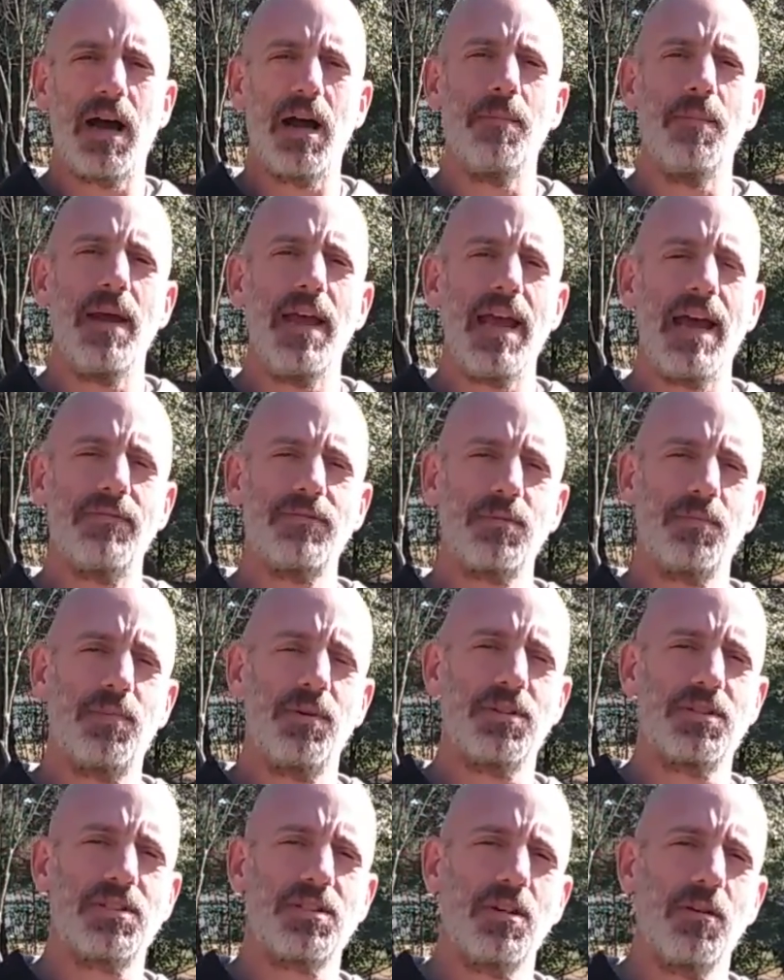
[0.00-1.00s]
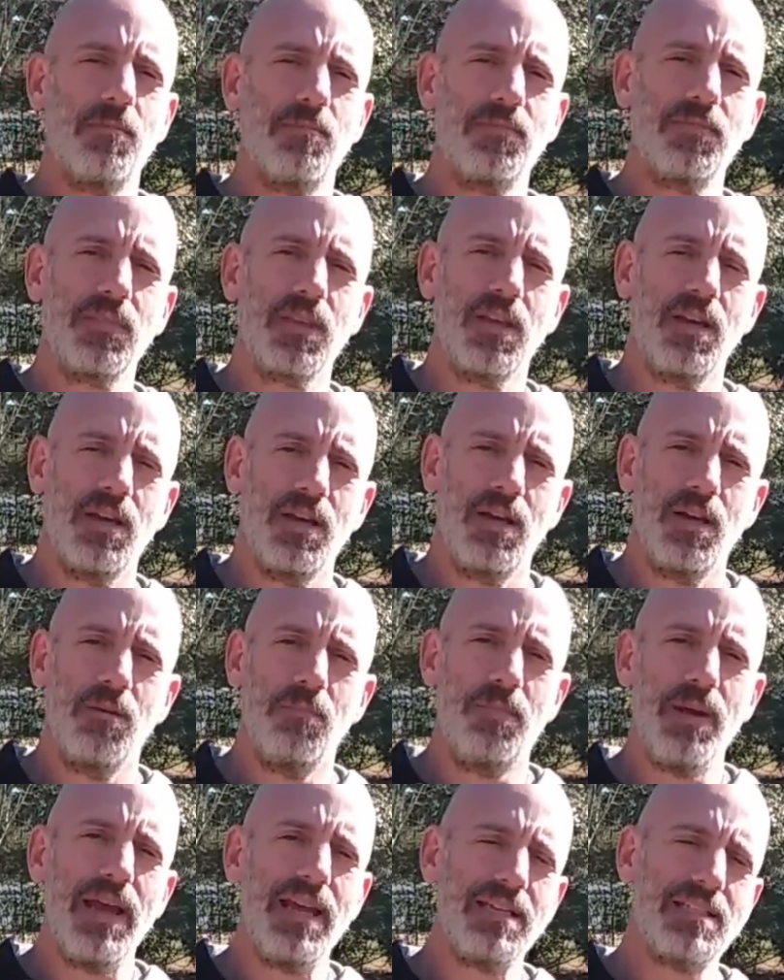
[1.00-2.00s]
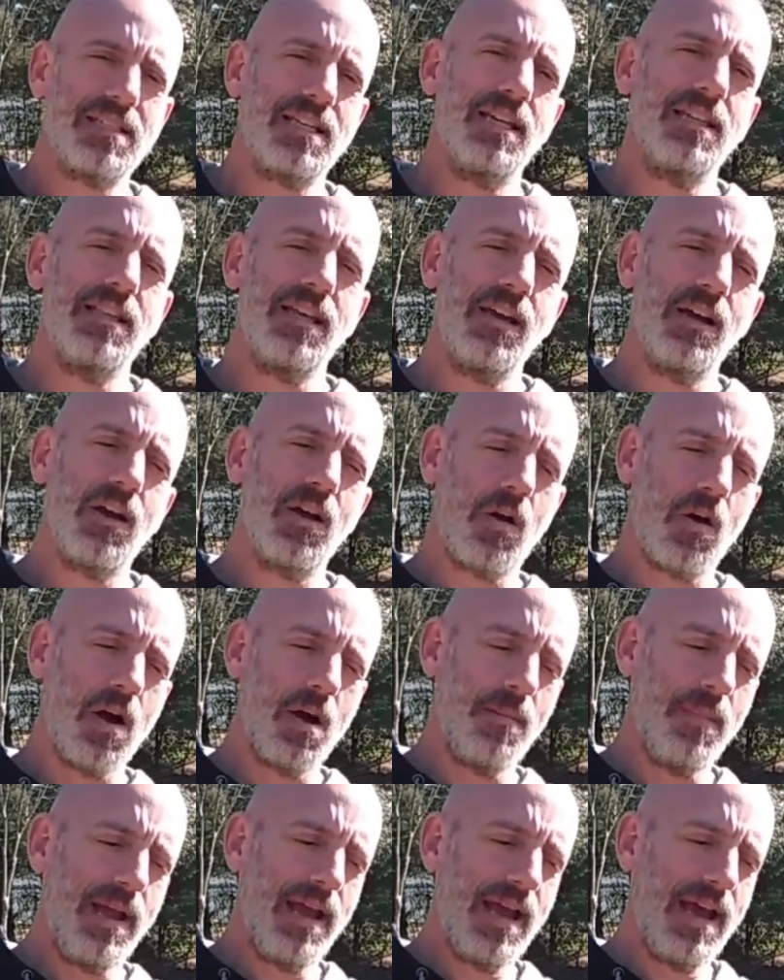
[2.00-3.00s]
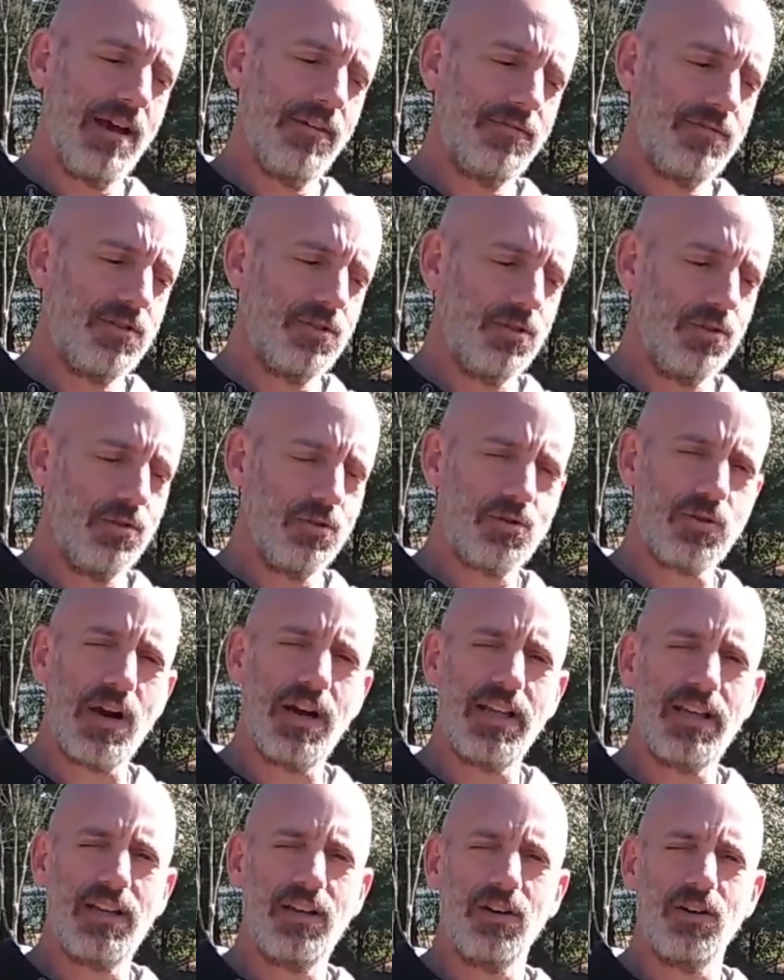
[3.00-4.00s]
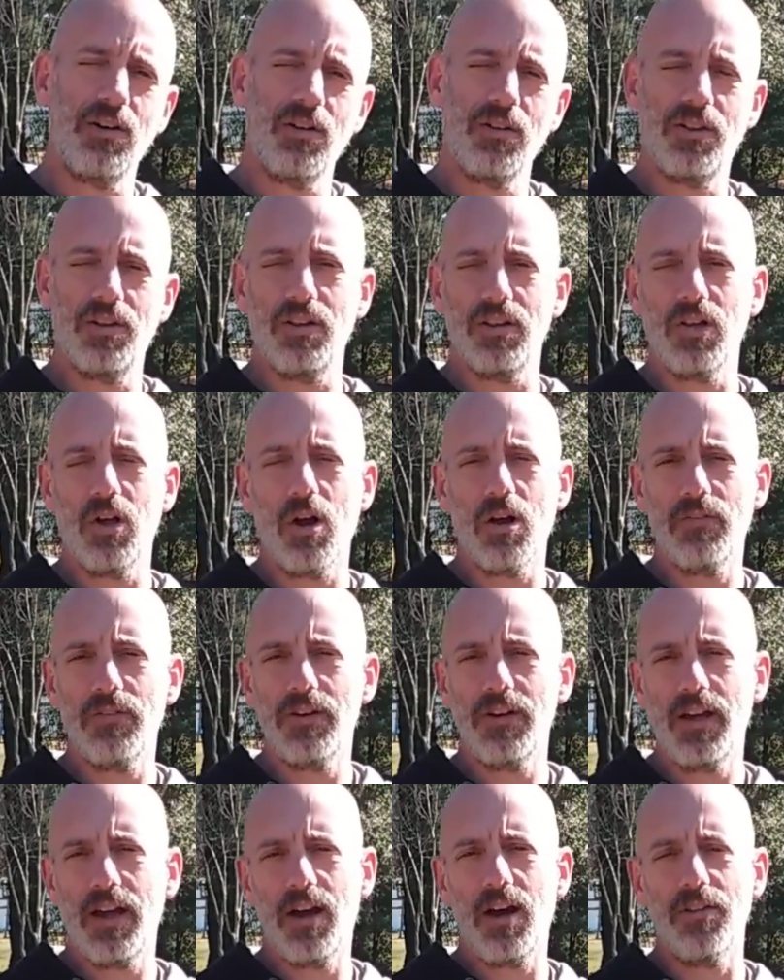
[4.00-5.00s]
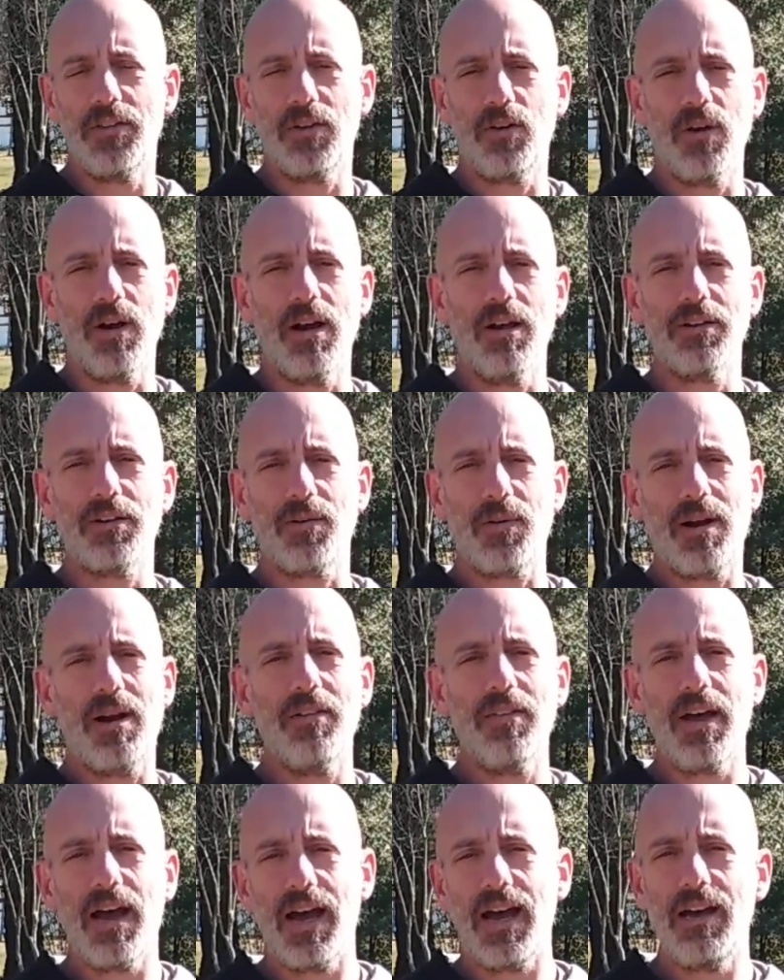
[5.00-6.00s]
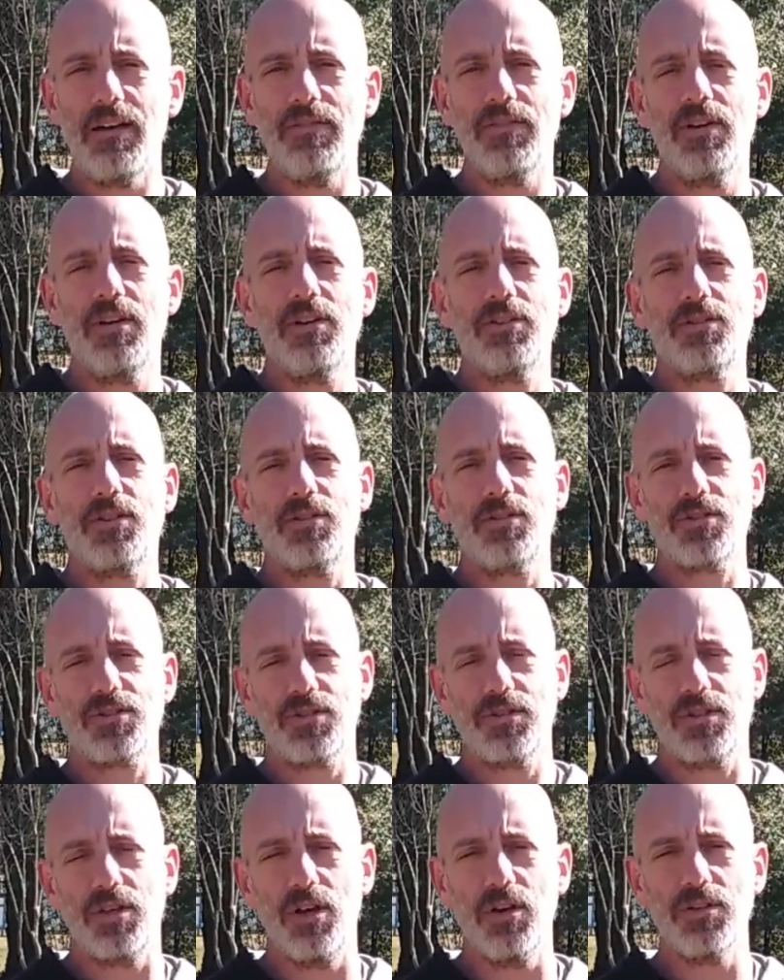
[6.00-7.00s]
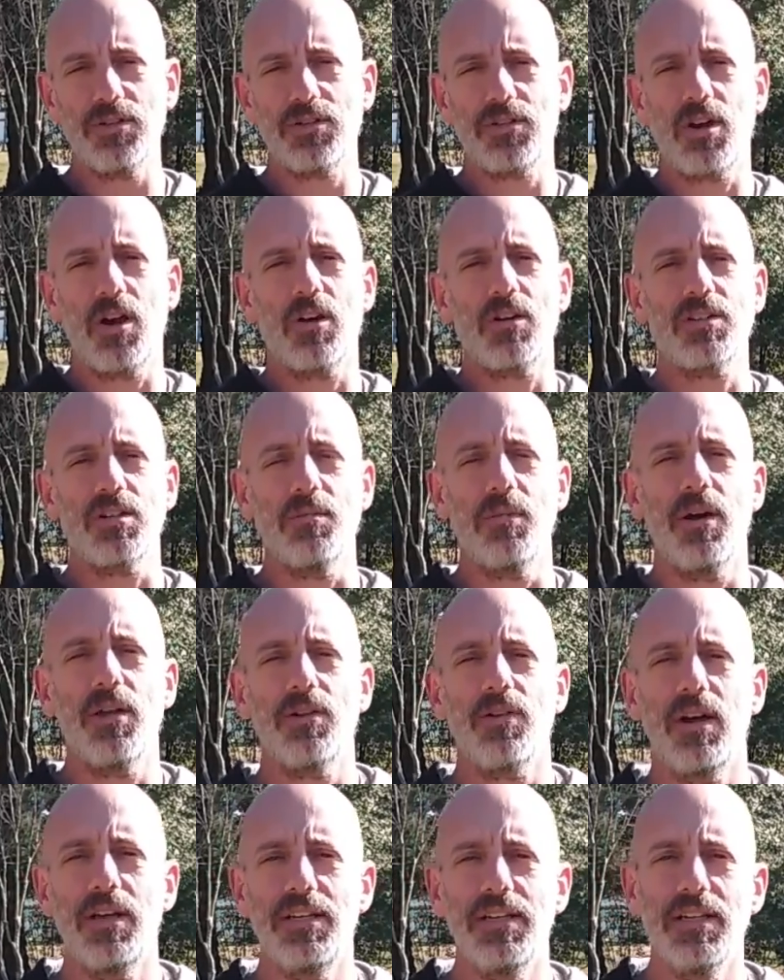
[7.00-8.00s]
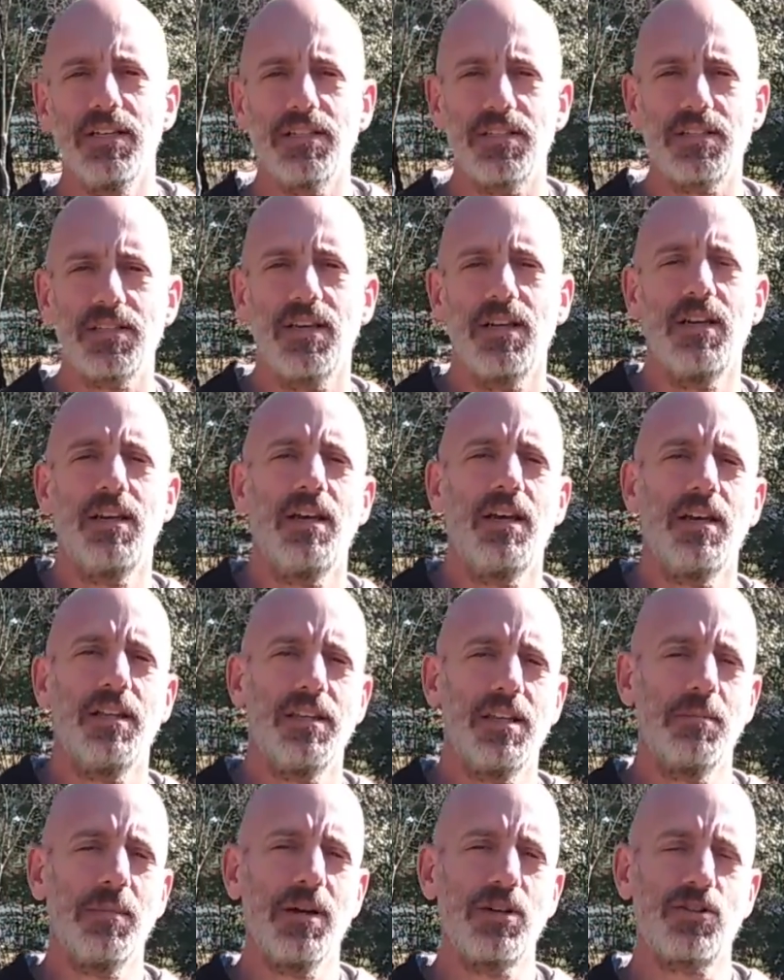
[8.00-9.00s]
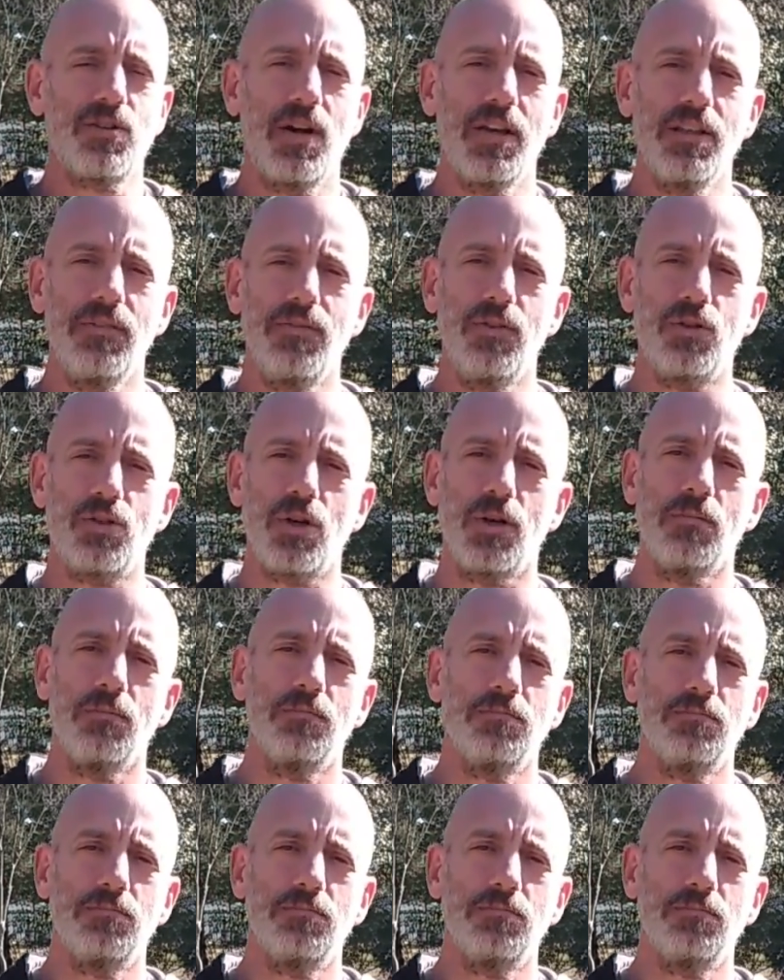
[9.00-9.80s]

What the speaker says: I may have to put some bait in there, or I may have to try to kill the larvae on the ground around the hive. So those are some other ideas I might try in the future.